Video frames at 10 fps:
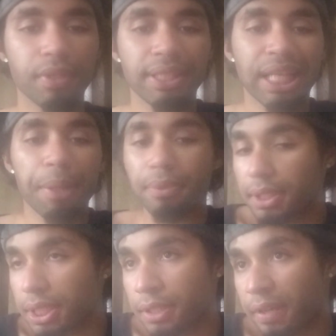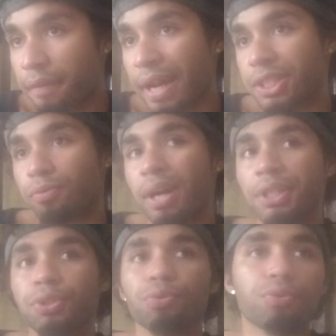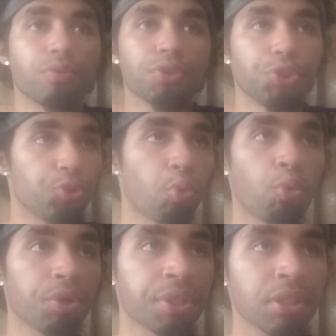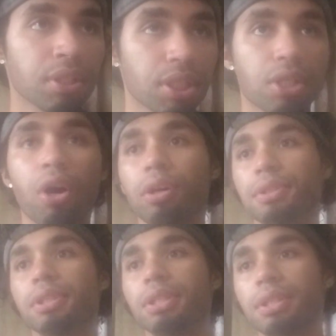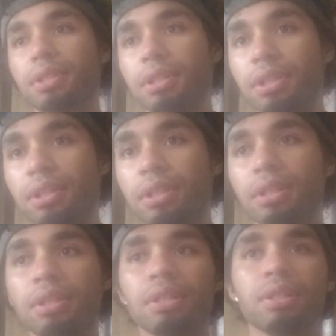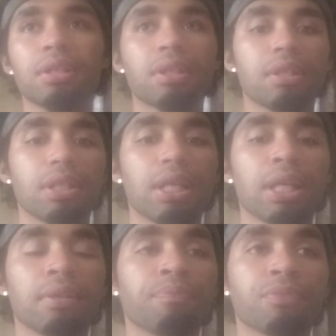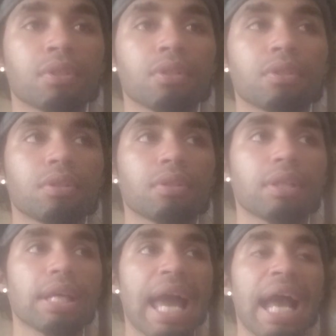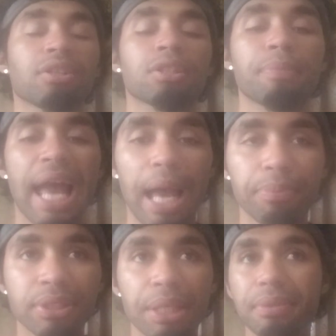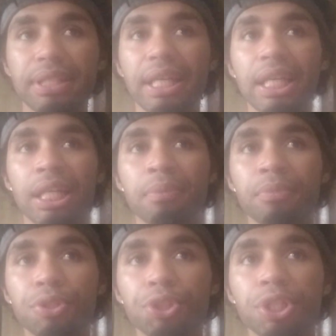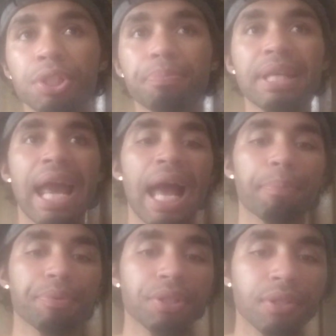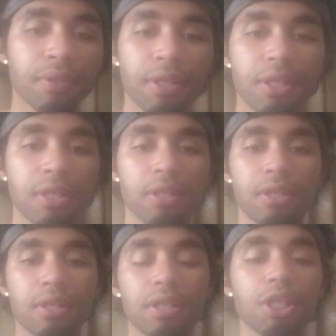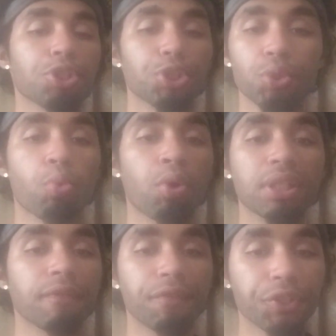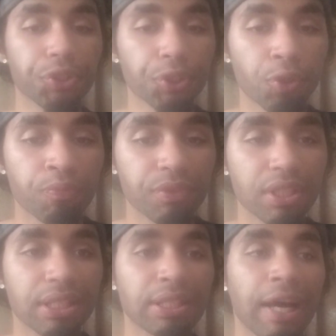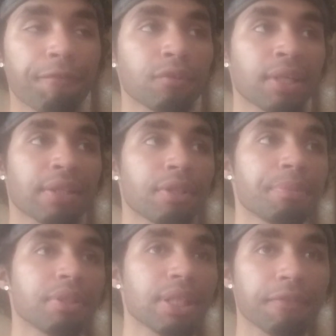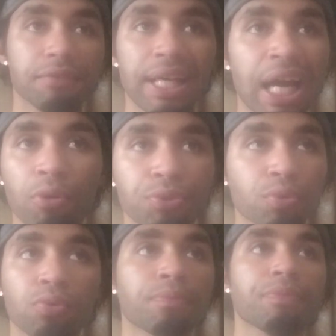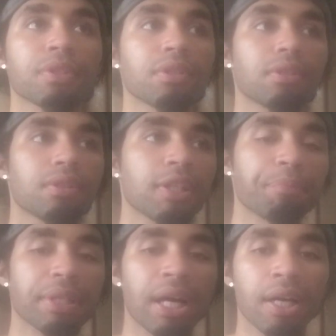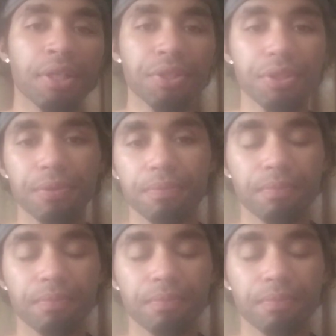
Because I believe everybody has a right to enjoy the content and have some happiness every time and just be happy. Enjoy the video and not feel like they've been left out or left behind.